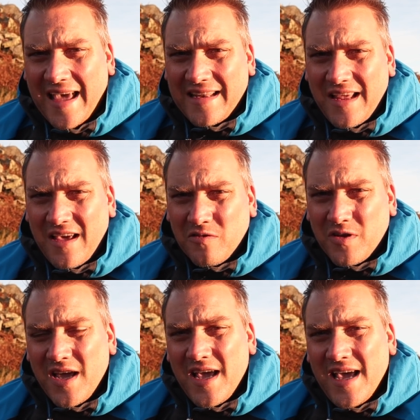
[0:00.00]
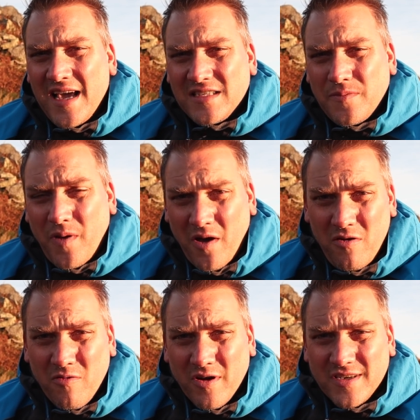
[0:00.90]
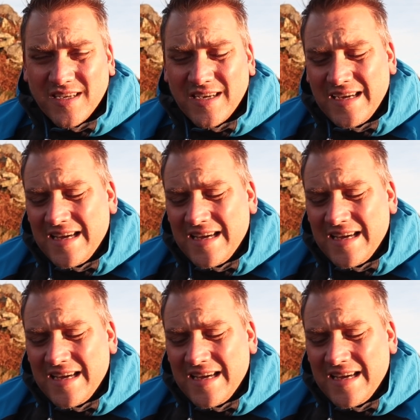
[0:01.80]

handheld is a polarizer,